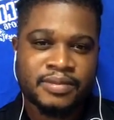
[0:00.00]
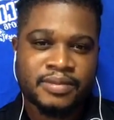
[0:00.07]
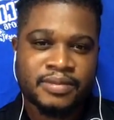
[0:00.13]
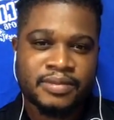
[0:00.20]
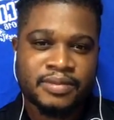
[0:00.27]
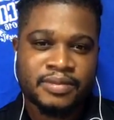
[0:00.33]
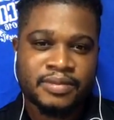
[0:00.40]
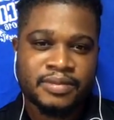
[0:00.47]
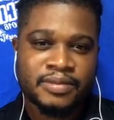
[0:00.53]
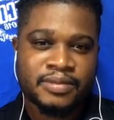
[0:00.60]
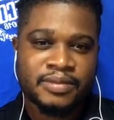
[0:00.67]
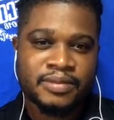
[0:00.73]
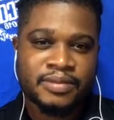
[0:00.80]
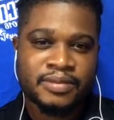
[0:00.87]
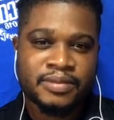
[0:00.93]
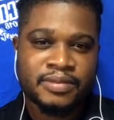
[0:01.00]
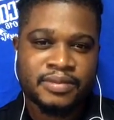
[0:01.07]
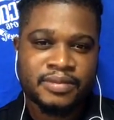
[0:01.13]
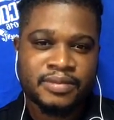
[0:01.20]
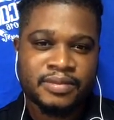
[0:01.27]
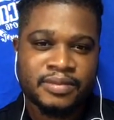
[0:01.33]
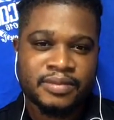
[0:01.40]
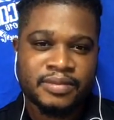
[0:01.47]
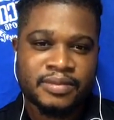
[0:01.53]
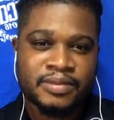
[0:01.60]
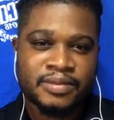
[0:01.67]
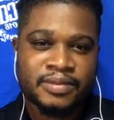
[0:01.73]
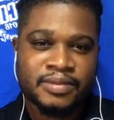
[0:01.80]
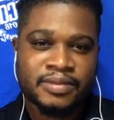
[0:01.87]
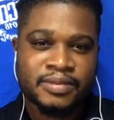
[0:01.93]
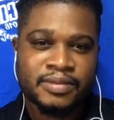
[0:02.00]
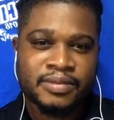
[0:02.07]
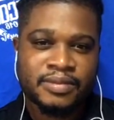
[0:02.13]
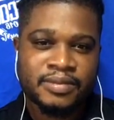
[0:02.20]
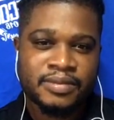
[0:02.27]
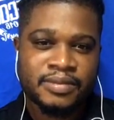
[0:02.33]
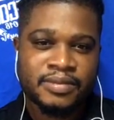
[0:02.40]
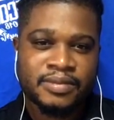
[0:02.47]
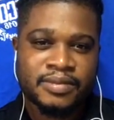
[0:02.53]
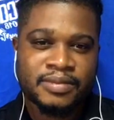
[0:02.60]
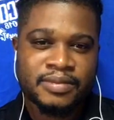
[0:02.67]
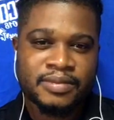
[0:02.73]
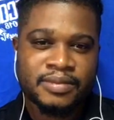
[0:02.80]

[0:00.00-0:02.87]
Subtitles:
(silent)